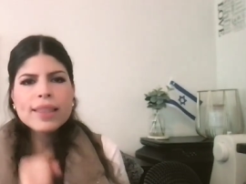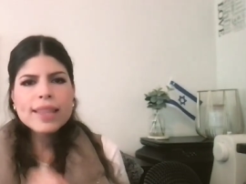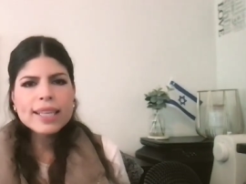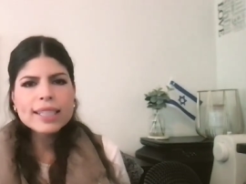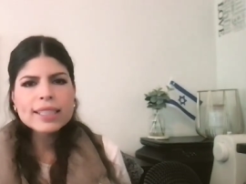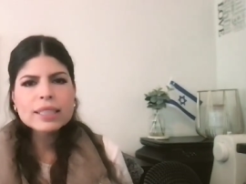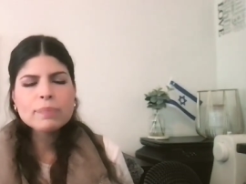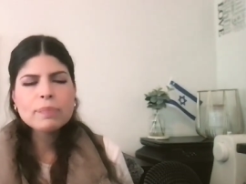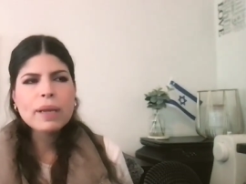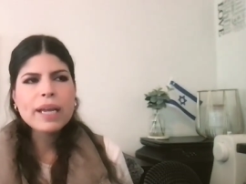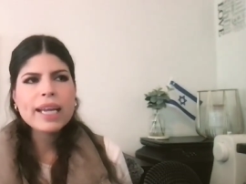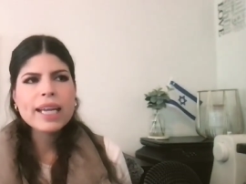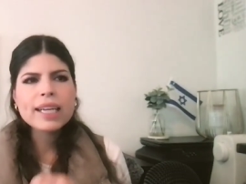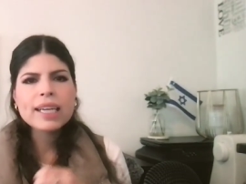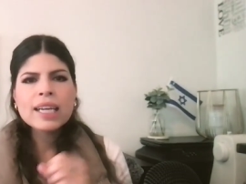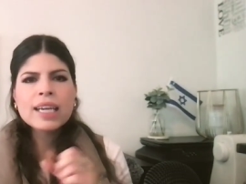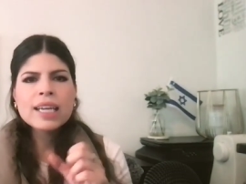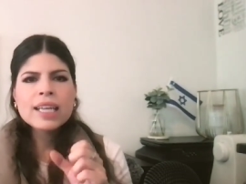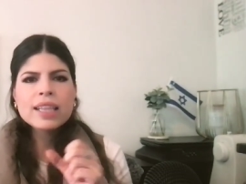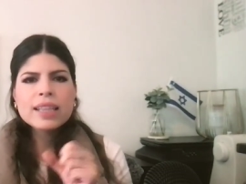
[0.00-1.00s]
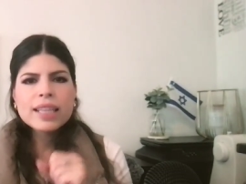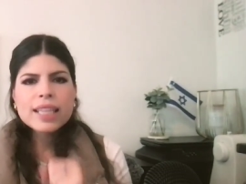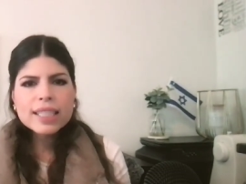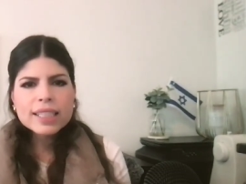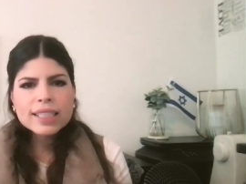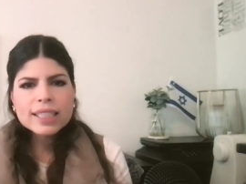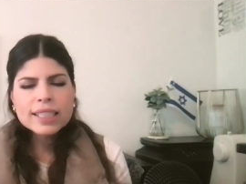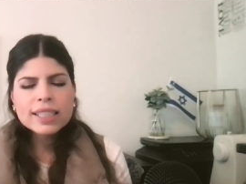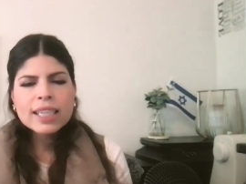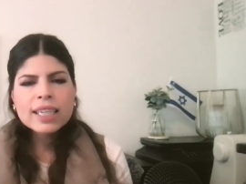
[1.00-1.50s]
this pain,
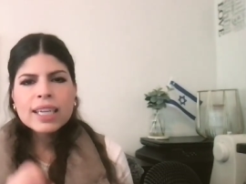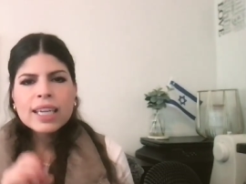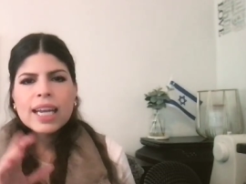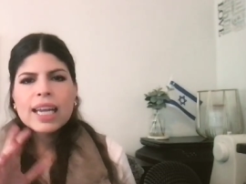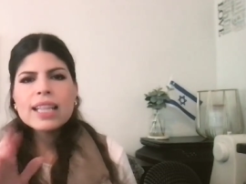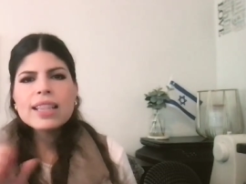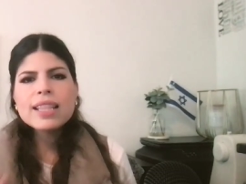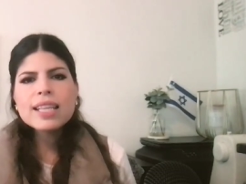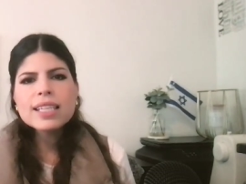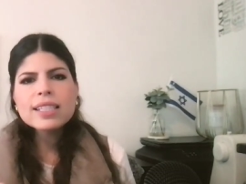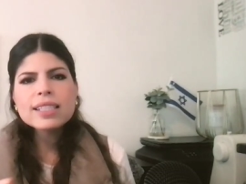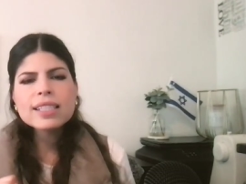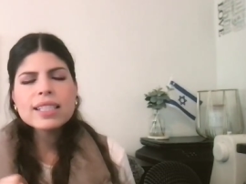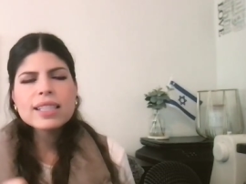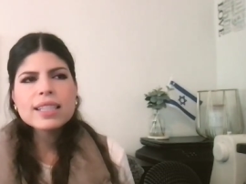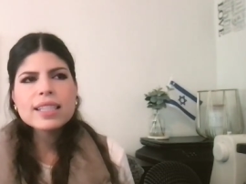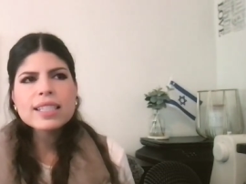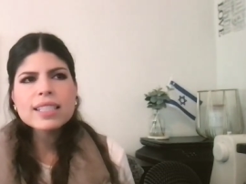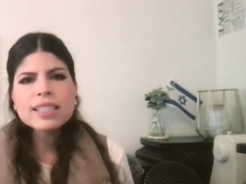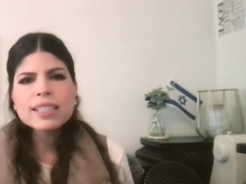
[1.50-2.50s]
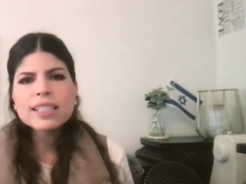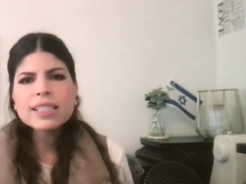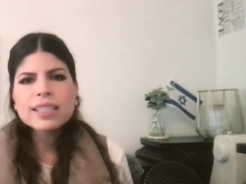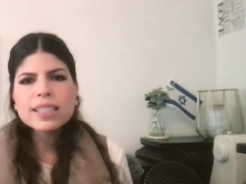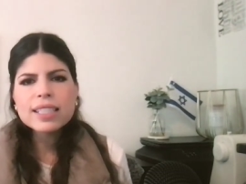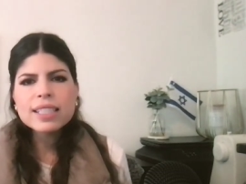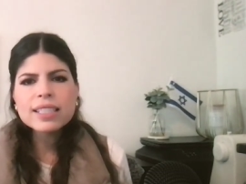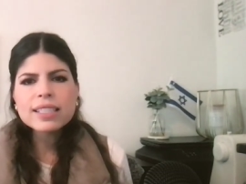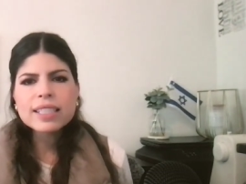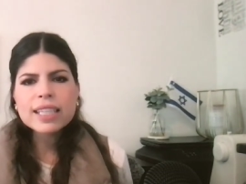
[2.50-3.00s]
this and this and this and
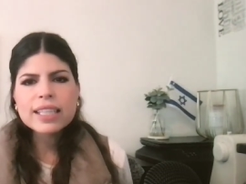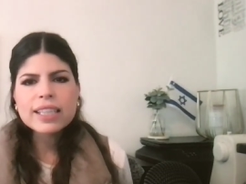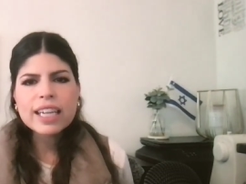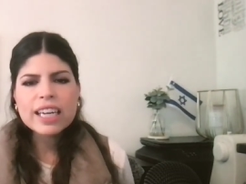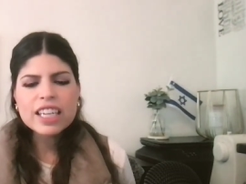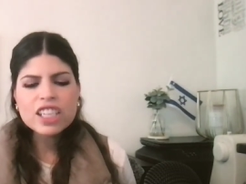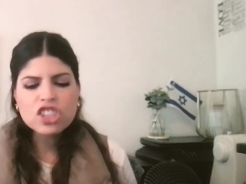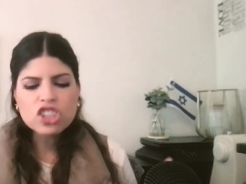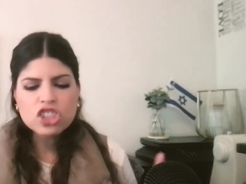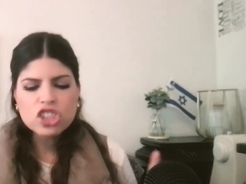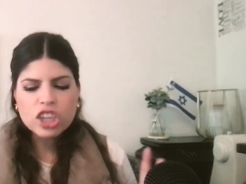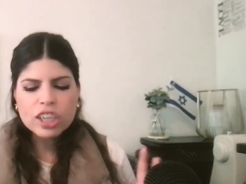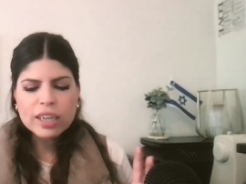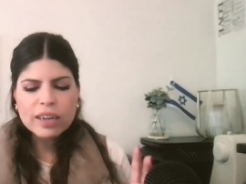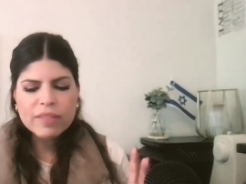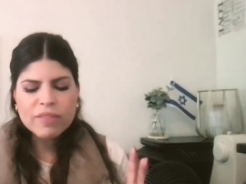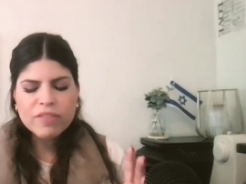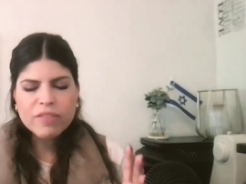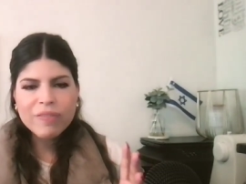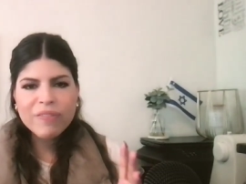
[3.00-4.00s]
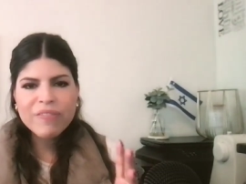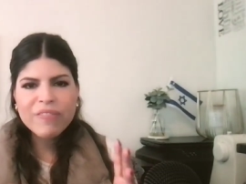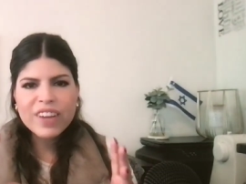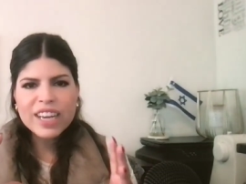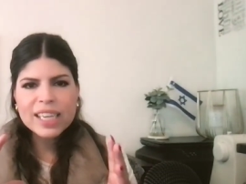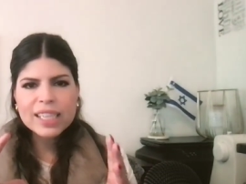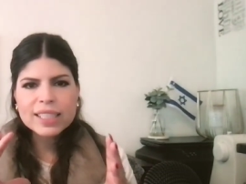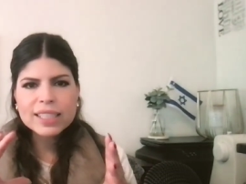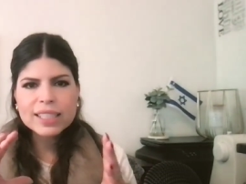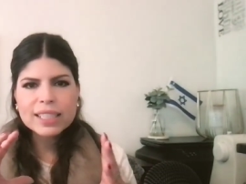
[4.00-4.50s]
this. And then he started
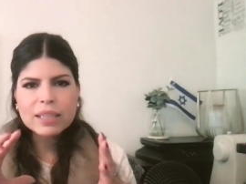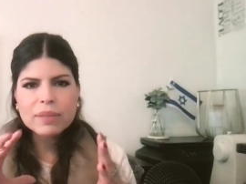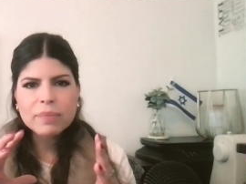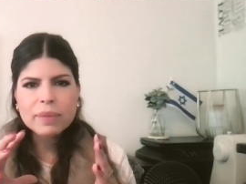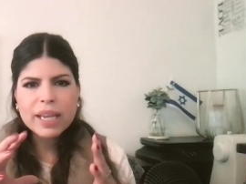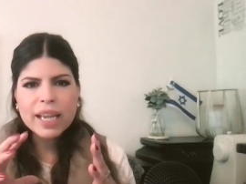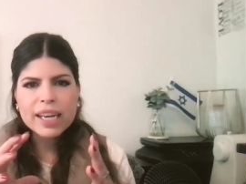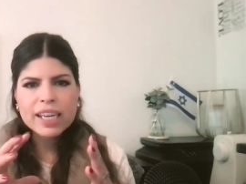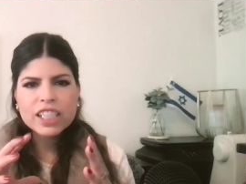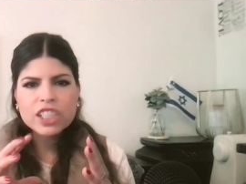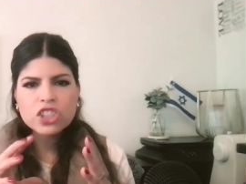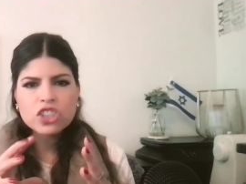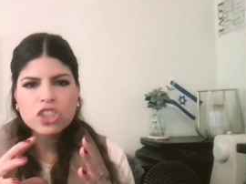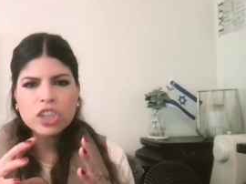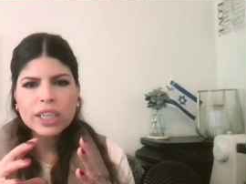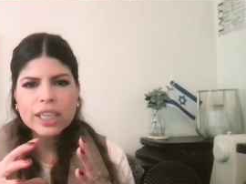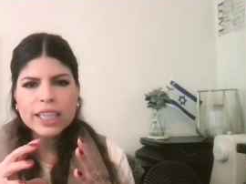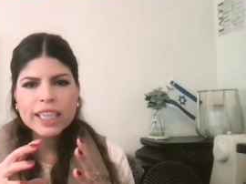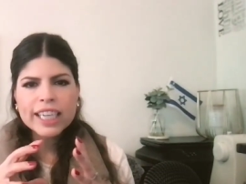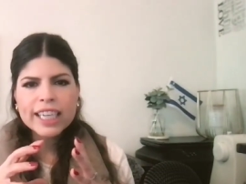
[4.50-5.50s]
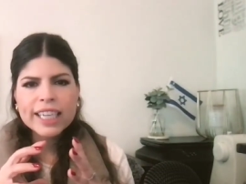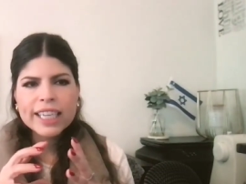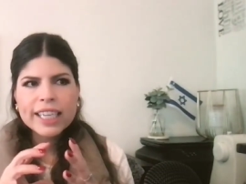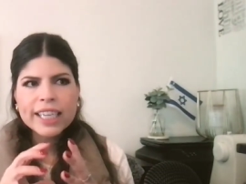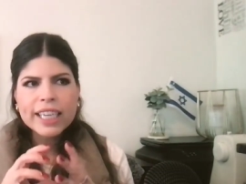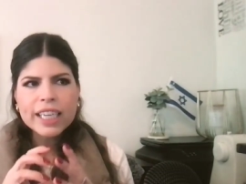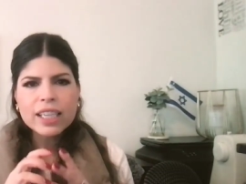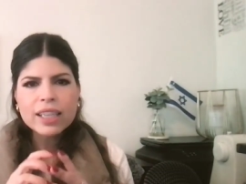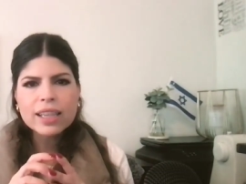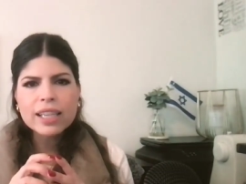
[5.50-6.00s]
fixing me and he started
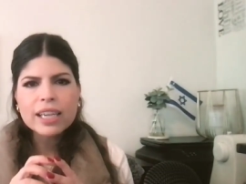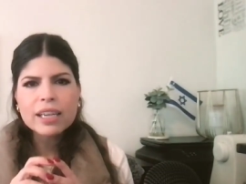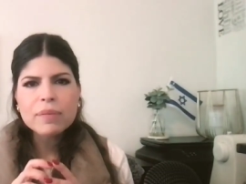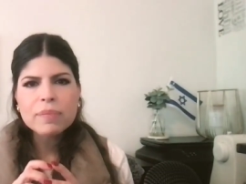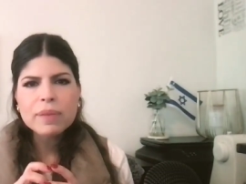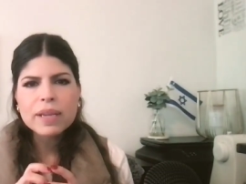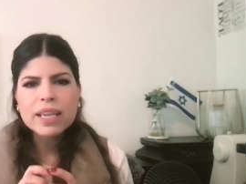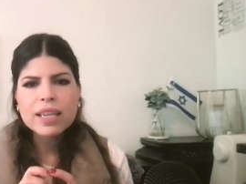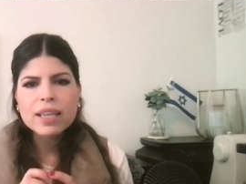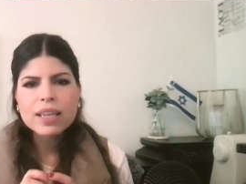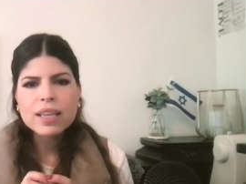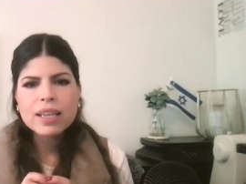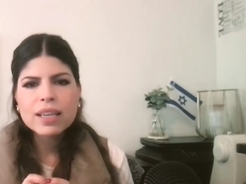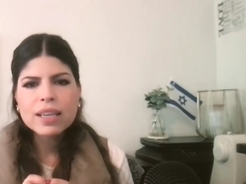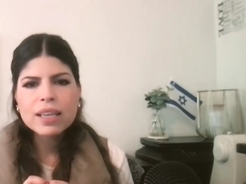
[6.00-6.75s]
healing me.